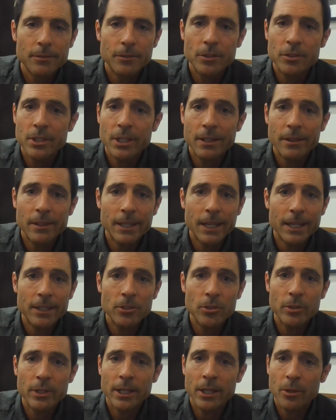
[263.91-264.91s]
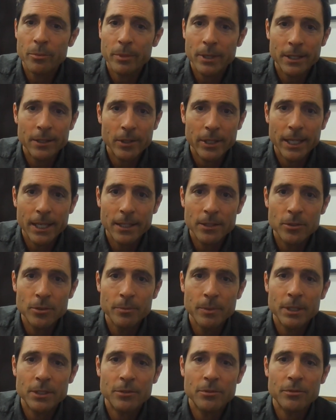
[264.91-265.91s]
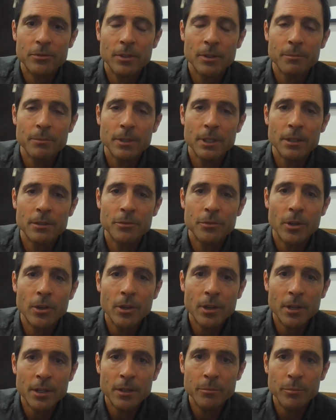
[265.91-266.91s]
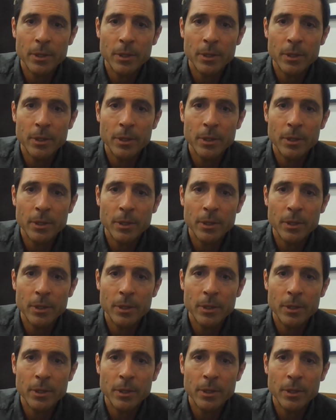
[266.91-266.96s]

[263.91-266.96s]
there's anything I can do to help, I know I can't do much from afar,